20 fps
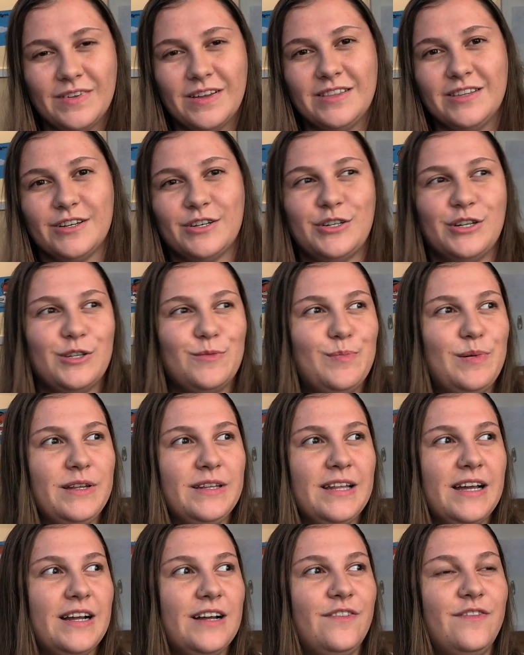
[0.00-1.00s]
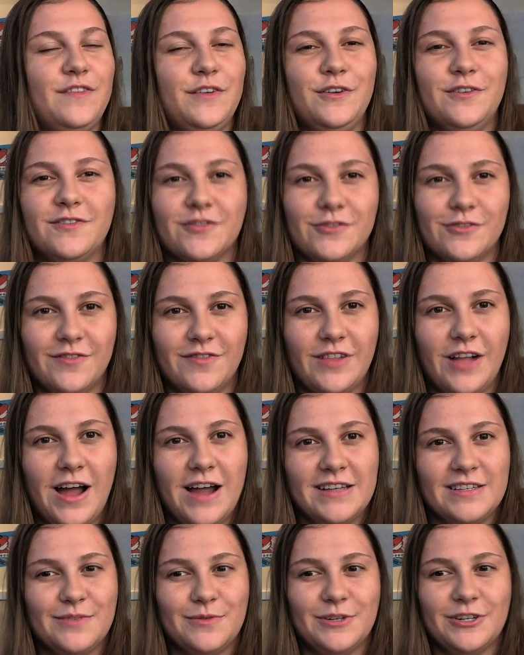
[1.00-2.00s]
There's just been like a few fruit
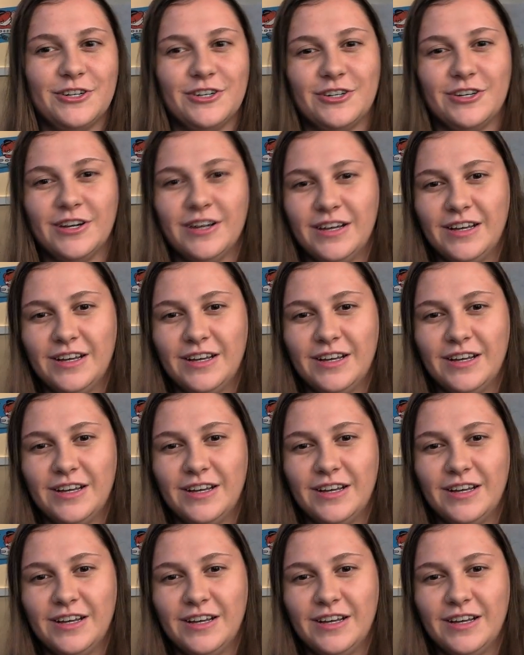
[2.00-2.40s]
flies, which